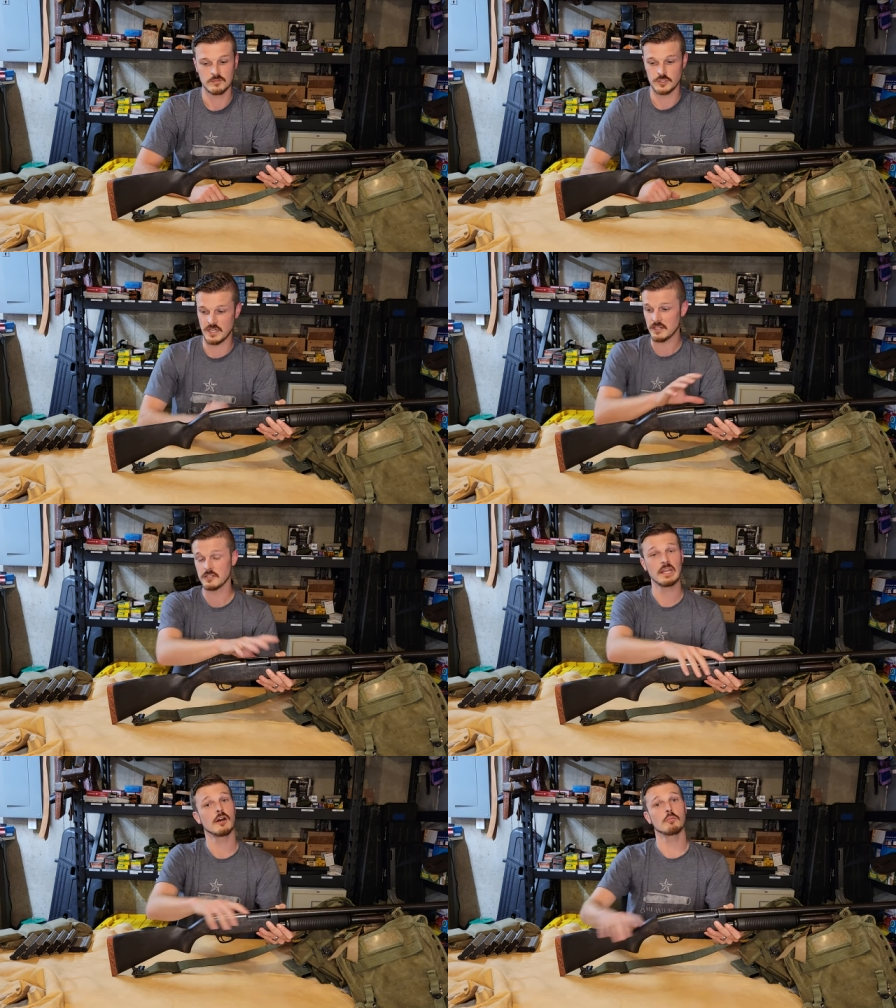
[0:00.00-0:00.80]
which
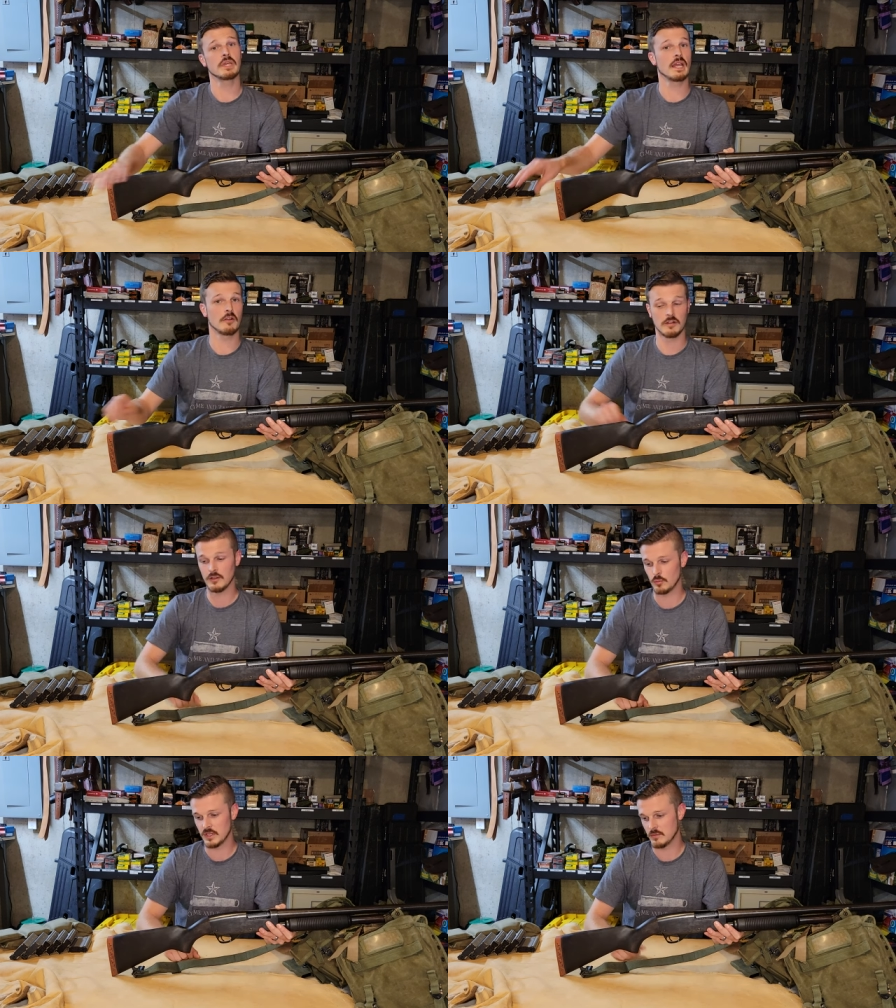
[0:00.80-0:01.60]
actually helped me out a
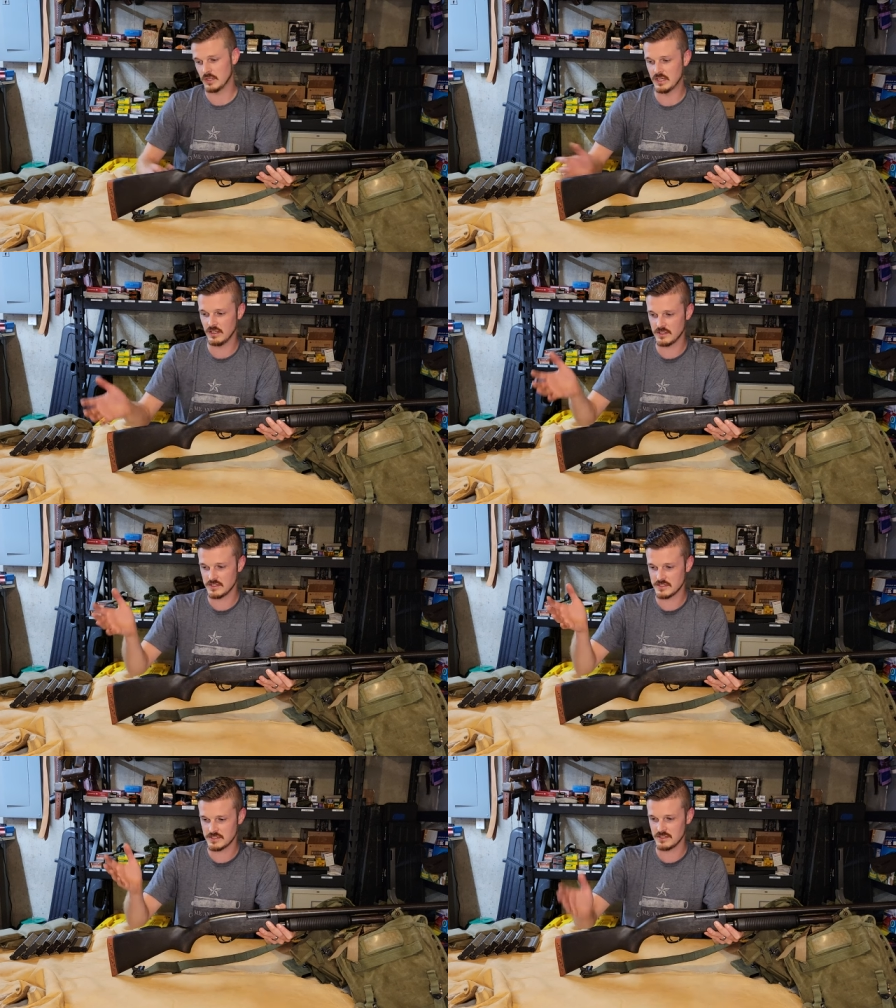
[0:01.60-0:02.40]
little bit,
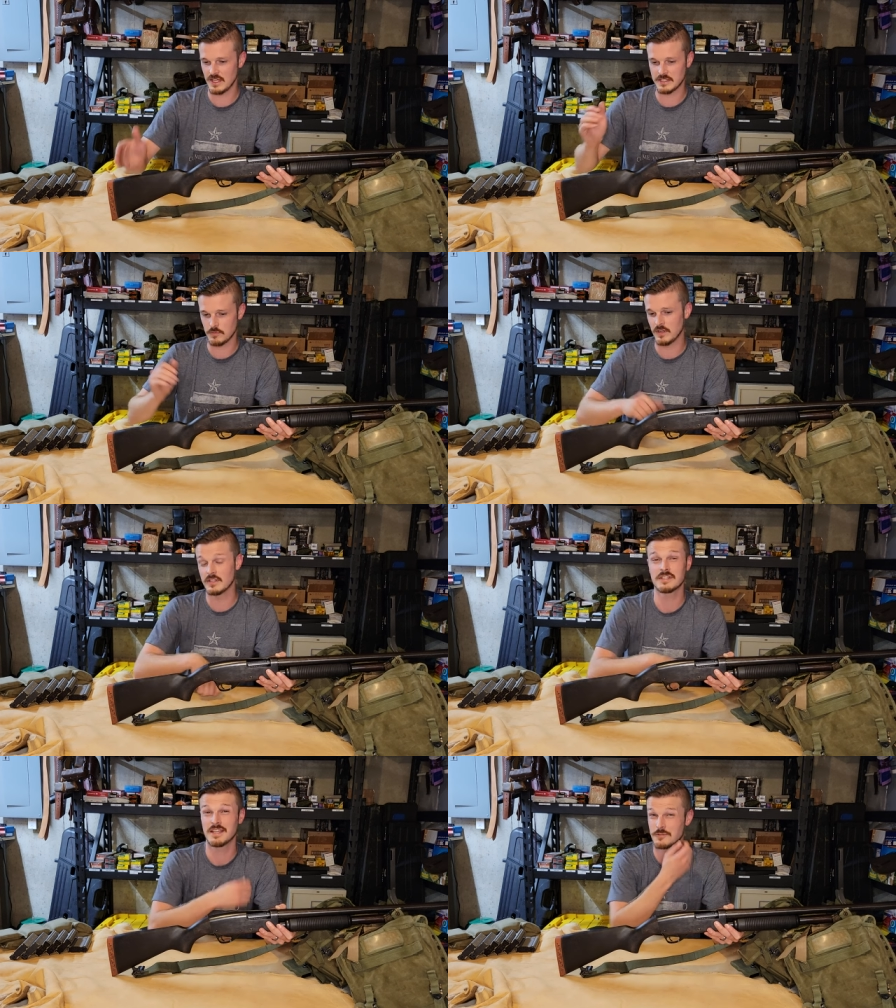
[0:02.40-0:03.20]
because that's why
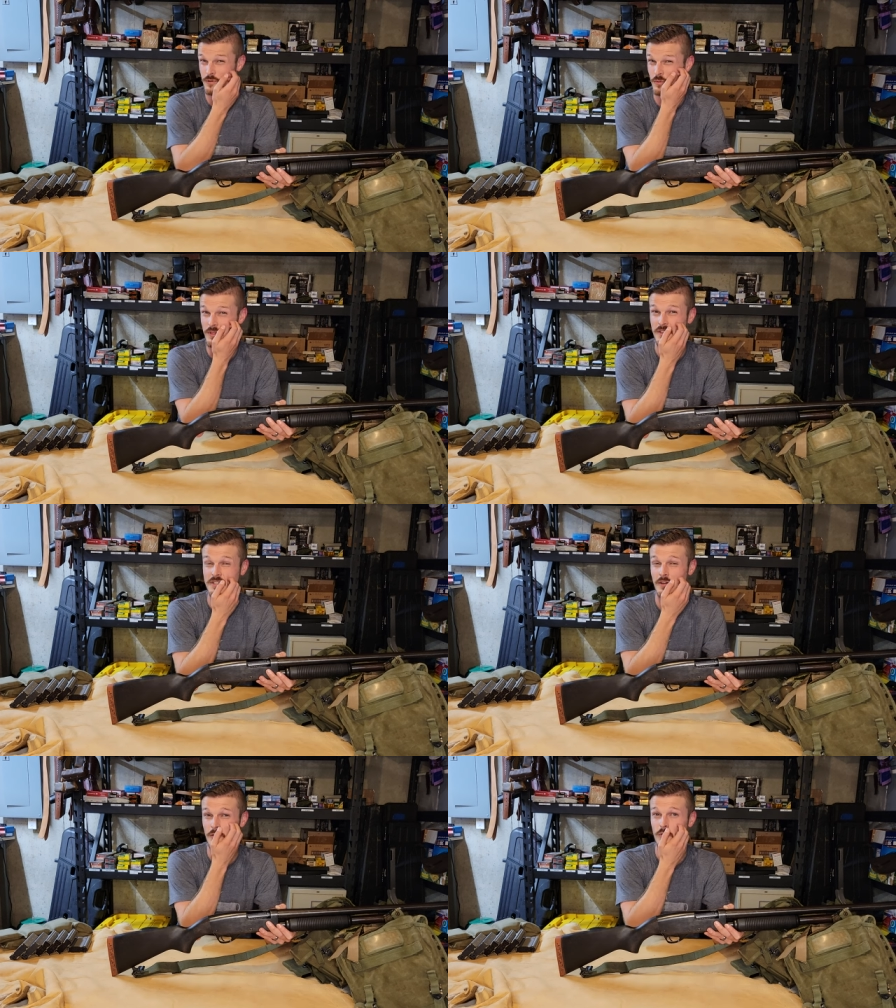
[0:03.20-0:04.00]
this has real
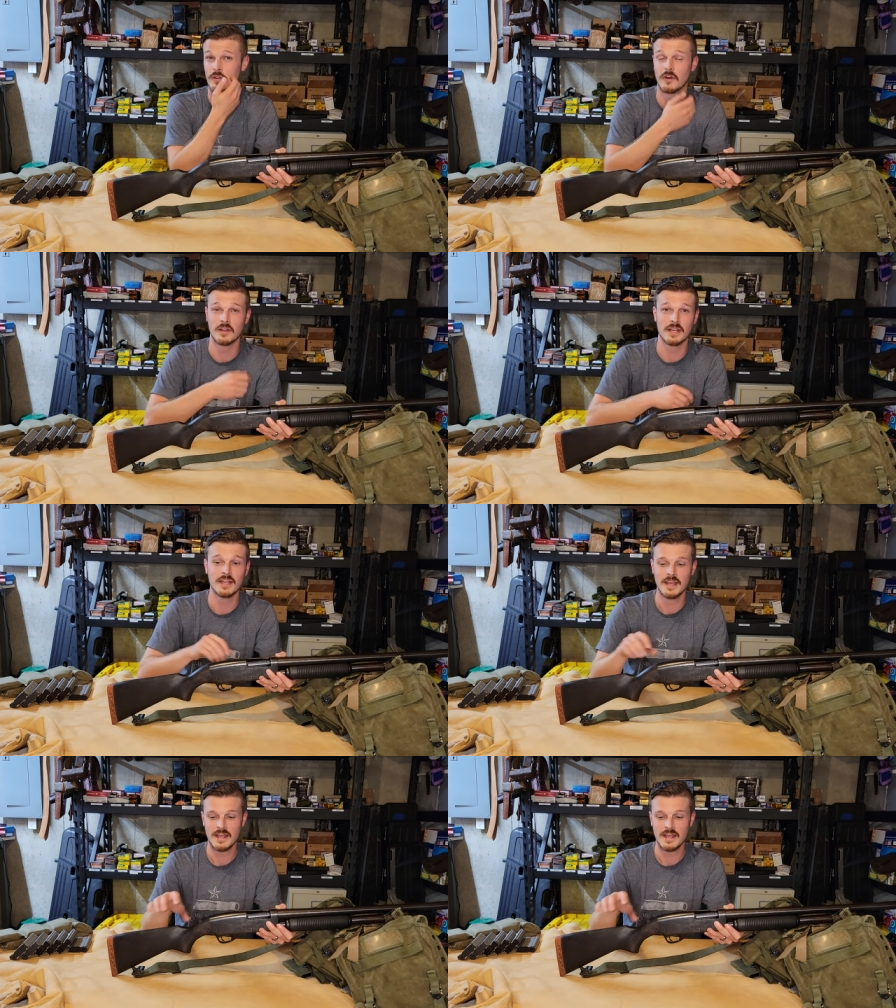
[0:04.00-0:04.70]
military wood on it.